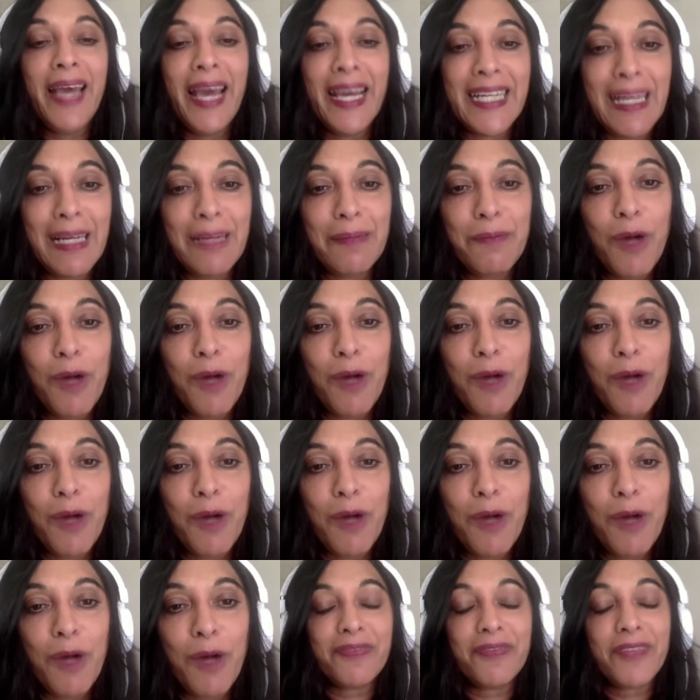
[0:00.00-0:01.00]
And I'm hoping
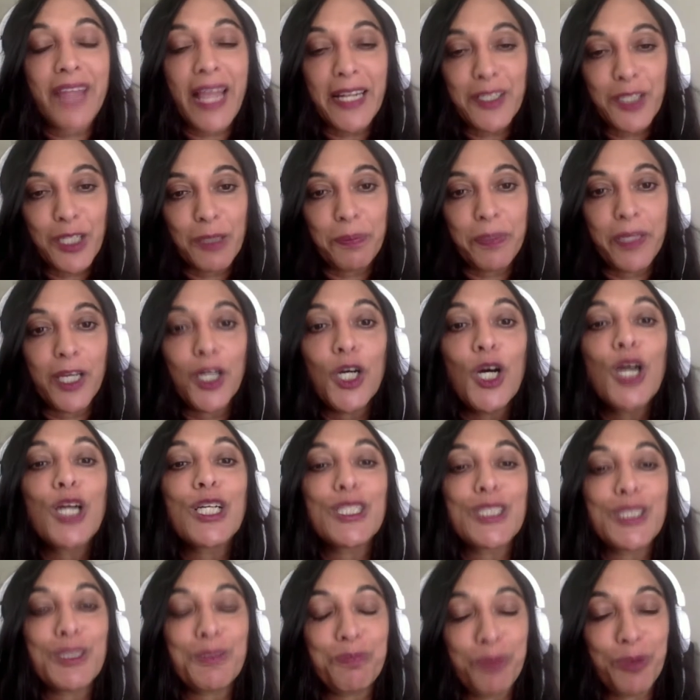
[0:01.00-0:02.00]
that that could be a hook
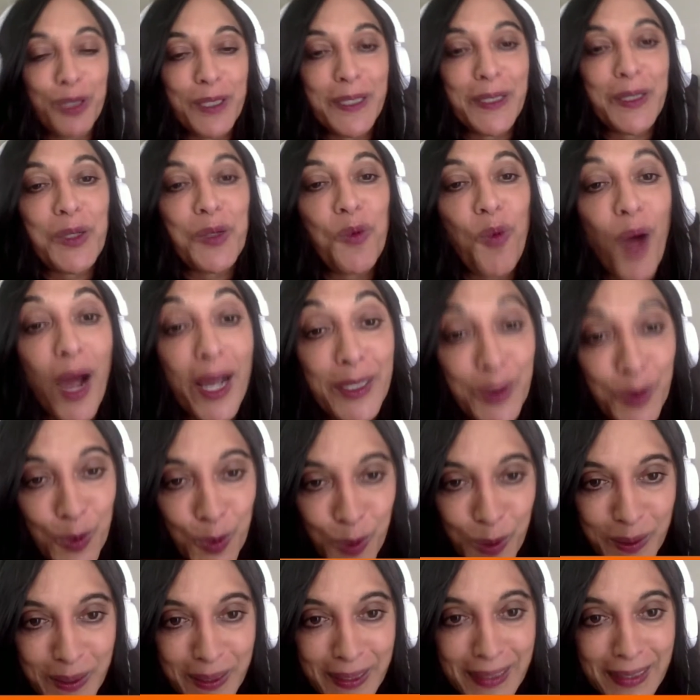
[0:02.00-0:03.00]
to pull in a wider
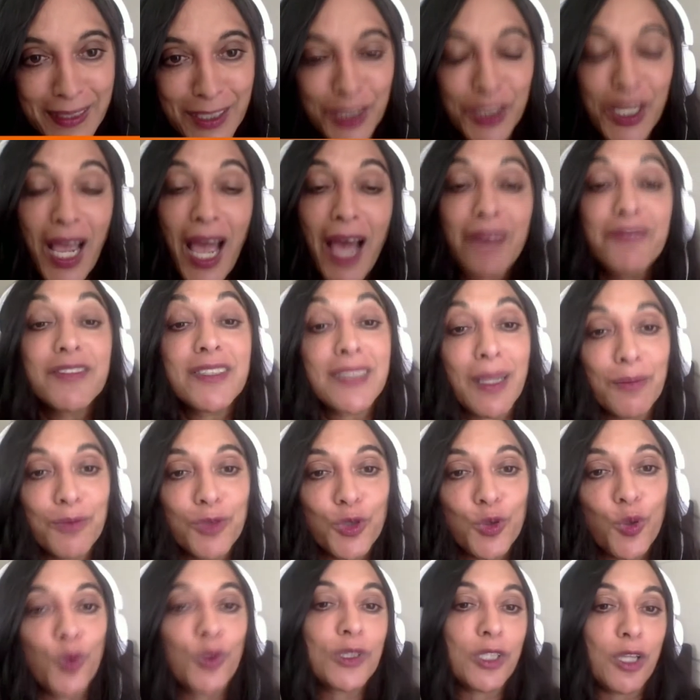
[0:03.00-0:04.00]
audience, to have some
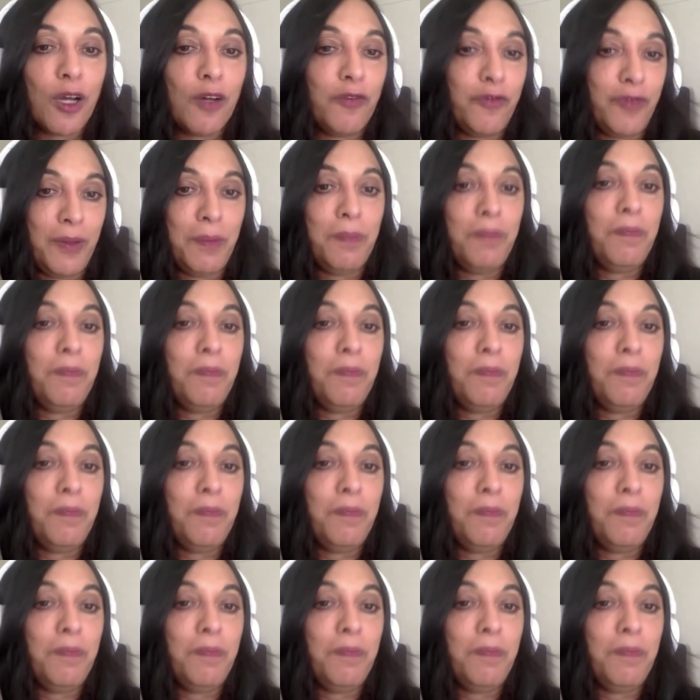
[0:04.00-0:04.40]
sort of